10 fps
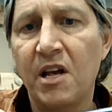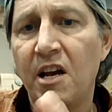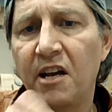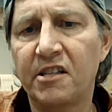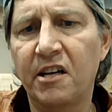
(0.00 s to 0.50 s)

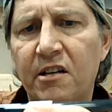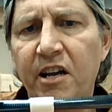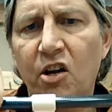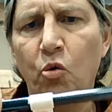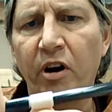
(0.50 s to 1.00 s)
It's going to
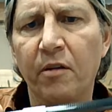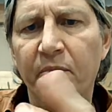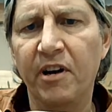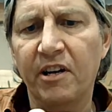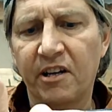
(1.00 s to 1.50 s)
take quite a
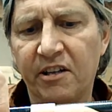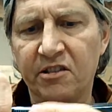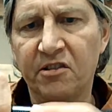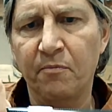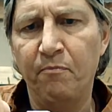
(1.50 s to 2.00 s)
bit because
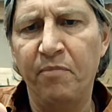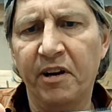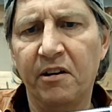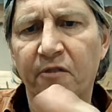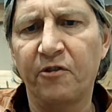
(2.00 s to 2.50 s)
there's a big
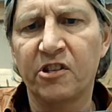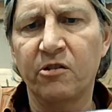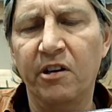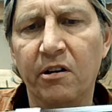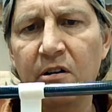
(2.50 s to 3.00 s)
difference right
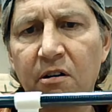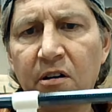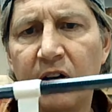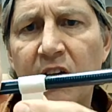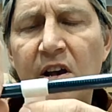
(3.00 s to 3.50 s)
here.
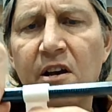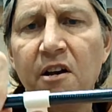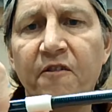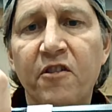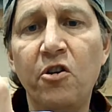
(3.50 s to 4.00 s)

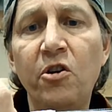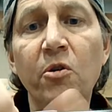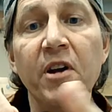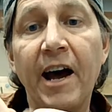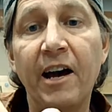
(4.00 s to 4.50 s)
If you do
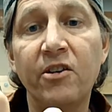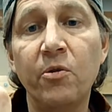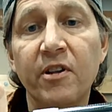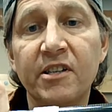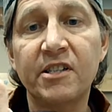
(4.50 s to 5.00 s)
not do
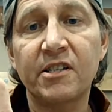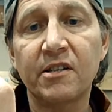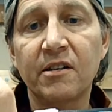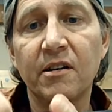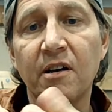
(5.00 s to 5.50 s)
this,
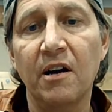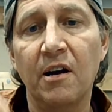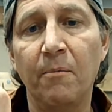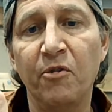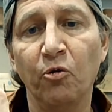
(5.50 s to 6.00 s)

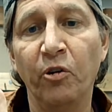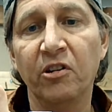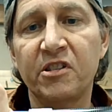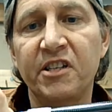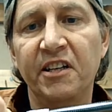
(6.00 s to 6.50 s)
the reel
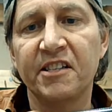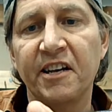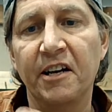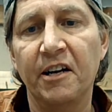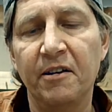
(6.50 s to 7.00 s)
seat is going
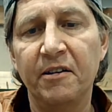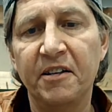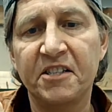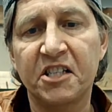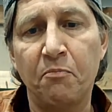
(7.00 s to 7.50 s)
to
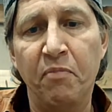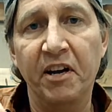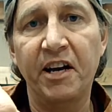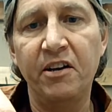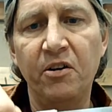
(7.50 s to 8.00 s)
spin
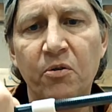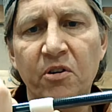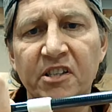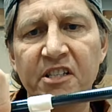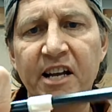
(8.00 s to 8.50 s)
on you
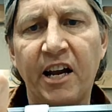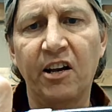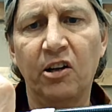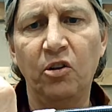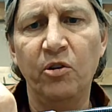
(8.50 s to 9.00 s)
because it's not going
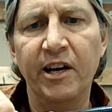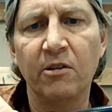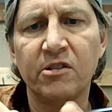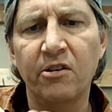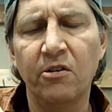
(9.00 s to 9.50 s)
to glue down
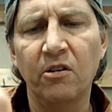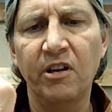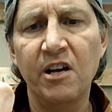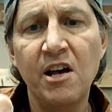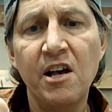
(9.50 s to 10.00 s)
securely.
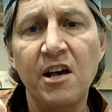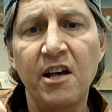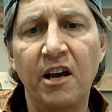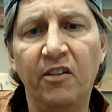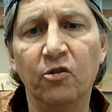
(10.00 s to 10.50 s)

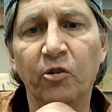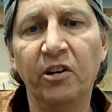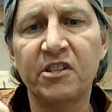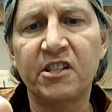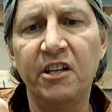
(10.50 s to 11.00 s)
And the reel
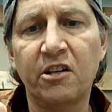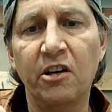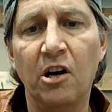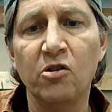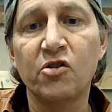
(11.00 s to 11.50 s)
seat could
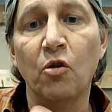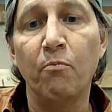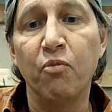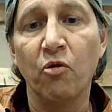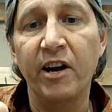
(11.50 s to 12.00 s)
also
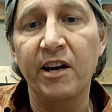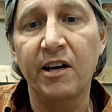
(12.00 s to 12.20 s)
break.